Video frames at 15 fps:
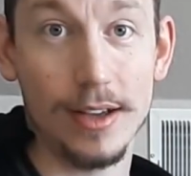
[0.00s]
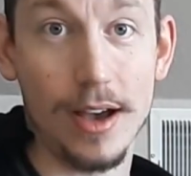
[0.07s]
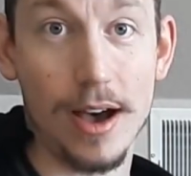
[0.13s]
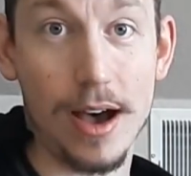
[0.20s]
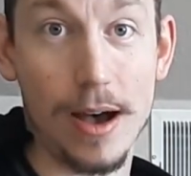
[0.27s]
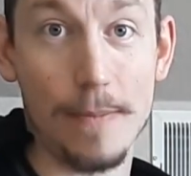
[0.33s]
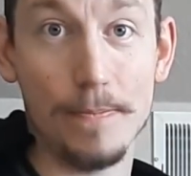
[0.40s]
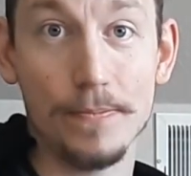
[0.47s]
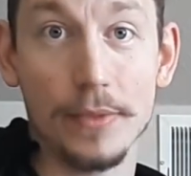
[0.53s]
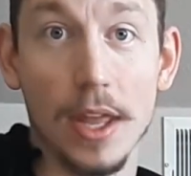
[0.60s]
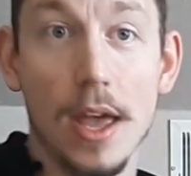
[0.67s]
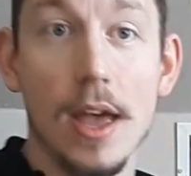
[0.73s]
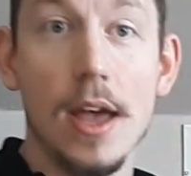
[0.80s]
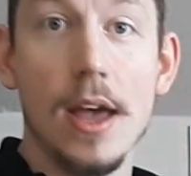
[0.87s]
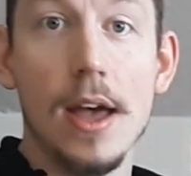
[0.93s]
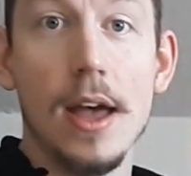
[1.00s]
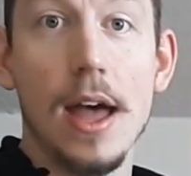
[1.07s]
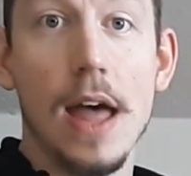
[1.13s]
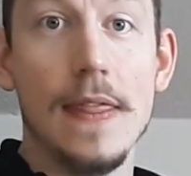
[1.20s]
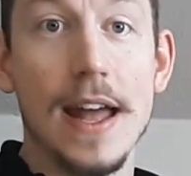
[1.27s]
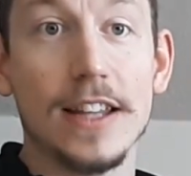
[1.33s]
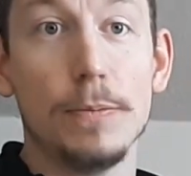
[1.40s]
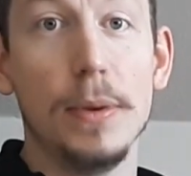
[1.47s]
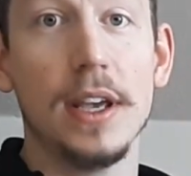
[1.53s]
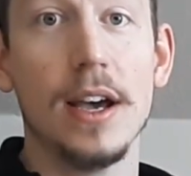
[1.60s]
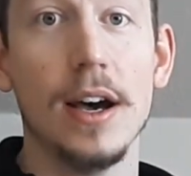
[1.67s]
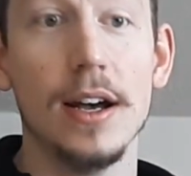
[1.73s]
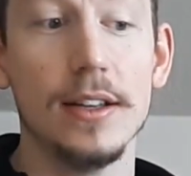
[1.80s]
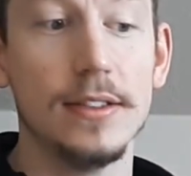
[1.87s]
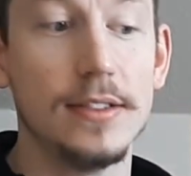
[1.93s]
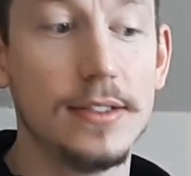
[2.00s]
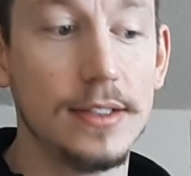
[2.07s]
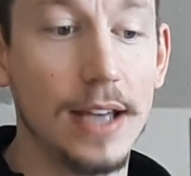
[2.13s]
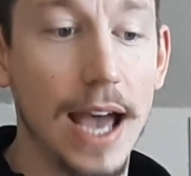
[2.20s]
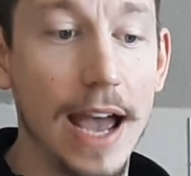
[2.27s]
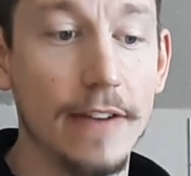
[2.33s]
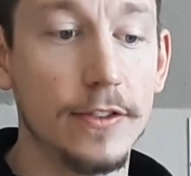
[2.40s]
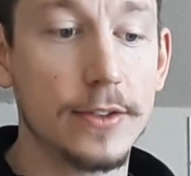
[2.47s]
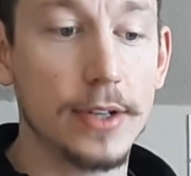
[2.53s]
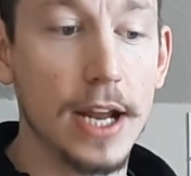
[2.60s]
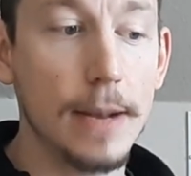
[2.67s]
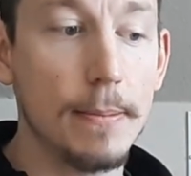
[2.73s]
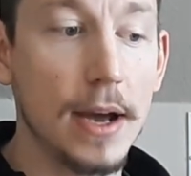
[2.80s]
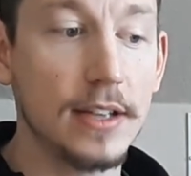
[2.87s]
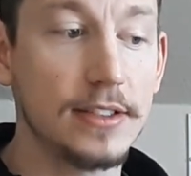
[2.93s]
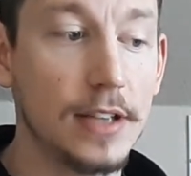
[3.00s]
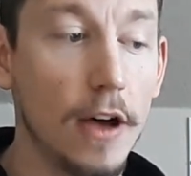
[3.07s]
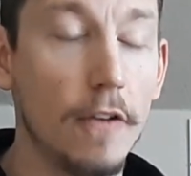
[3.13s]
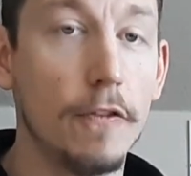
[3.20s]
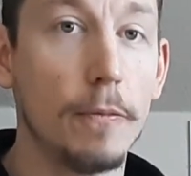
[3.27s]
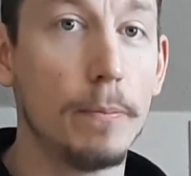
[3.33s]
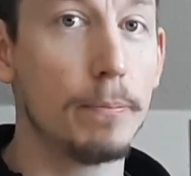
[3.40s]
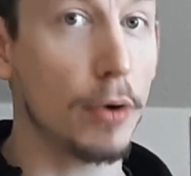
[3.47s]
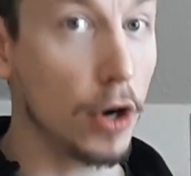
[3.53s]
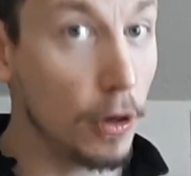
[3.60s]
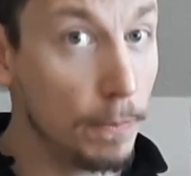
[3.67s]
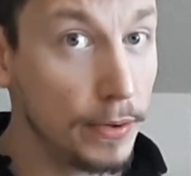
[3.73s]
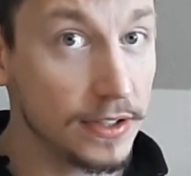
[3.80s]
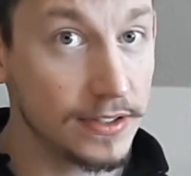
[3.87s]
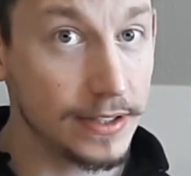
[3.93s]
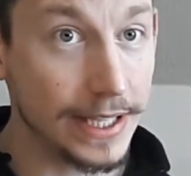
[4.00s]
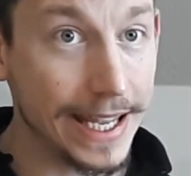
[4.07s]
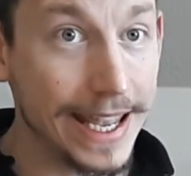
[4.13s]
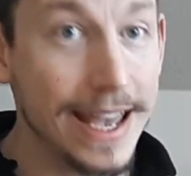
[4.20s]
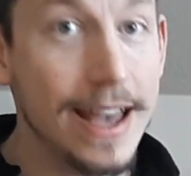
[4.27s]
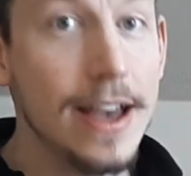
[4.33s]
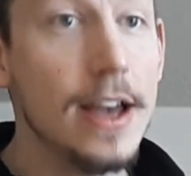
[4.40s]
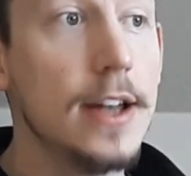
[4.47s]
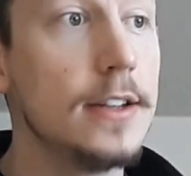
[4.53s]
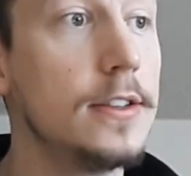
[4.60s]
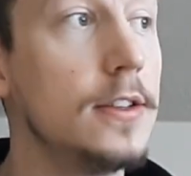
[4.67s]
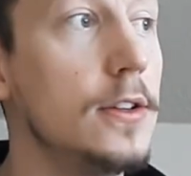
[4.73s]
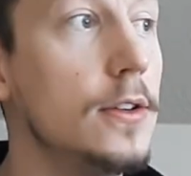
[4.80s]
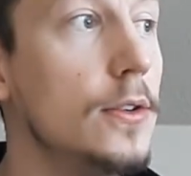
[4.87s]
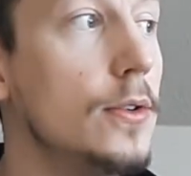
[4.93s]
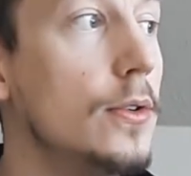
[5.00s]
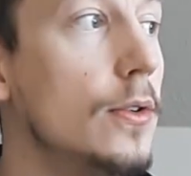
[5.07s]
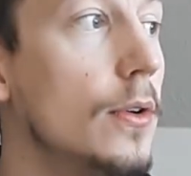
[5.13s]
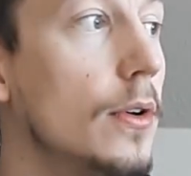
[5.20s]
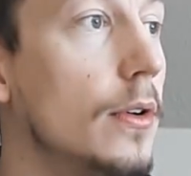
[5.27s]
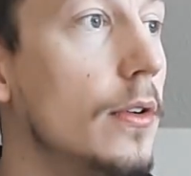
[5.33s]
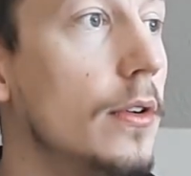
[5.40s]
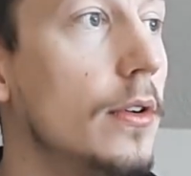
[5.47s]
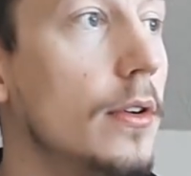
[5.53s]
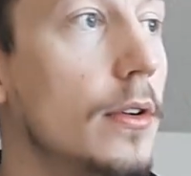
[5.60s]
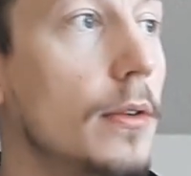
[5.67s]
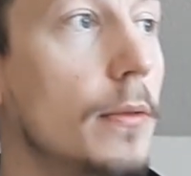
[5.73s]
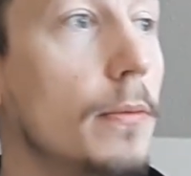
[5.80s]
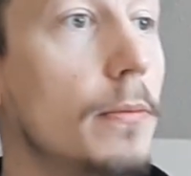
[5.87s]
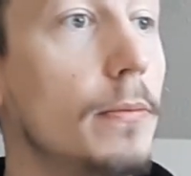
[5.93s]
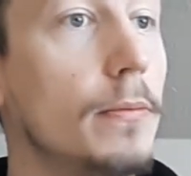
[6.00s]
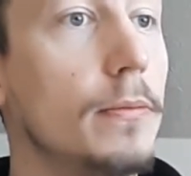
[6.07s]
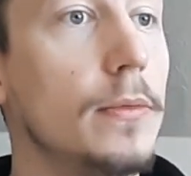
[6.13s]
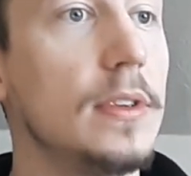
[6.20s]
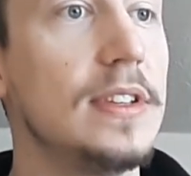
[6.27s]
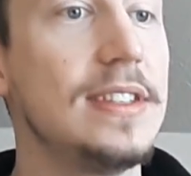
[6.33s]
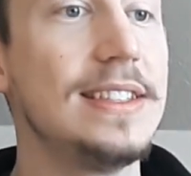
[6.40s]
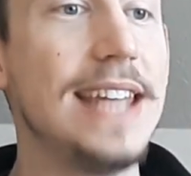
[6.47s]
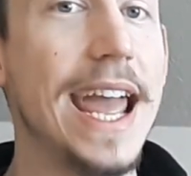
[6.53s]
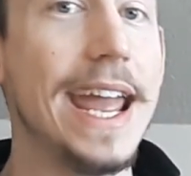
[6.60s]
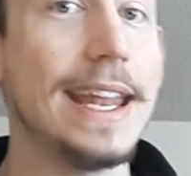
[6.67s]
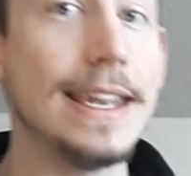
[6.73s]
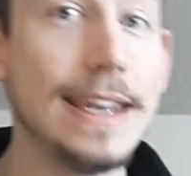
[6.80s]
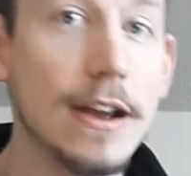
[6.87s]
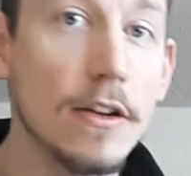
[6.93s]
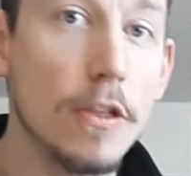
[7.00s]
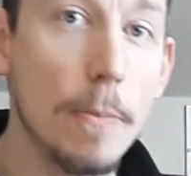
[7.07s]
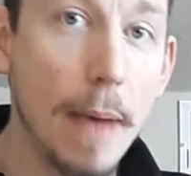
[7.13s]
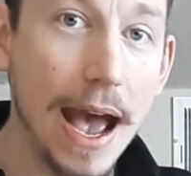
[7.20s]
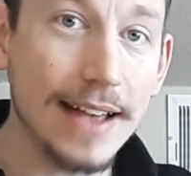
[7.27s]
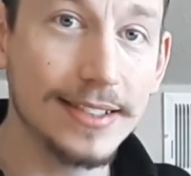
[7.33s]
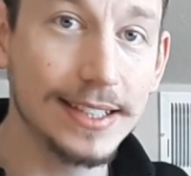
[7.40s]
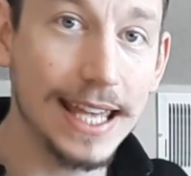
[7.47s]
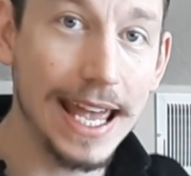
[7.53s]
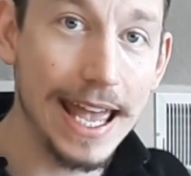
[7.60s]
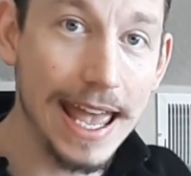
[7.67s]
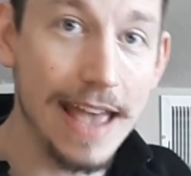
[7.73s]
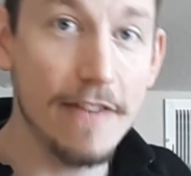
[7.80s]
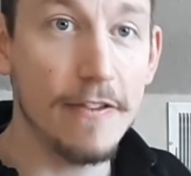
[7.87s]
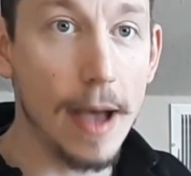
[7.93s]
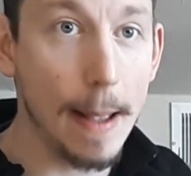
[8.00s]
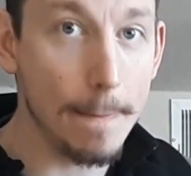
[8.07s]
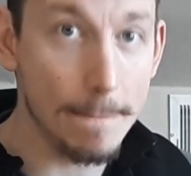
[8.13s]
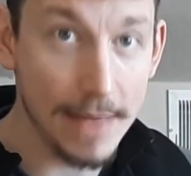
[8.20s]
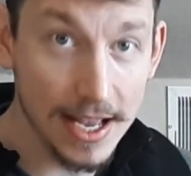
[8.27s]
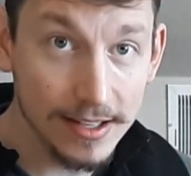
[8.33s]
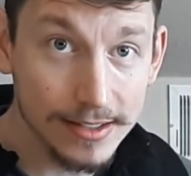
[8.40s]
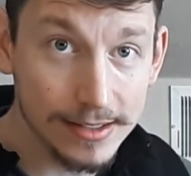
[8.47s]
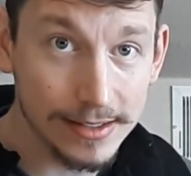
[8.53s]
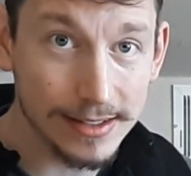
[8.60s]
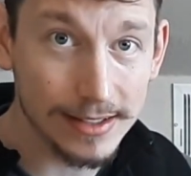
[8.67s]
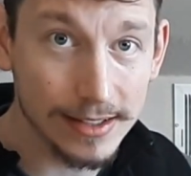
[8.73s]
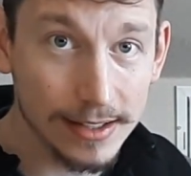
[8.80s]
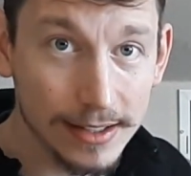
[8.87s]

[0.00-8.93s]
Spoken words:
And that's because I've trained myself purposely to stay near the basket if I miss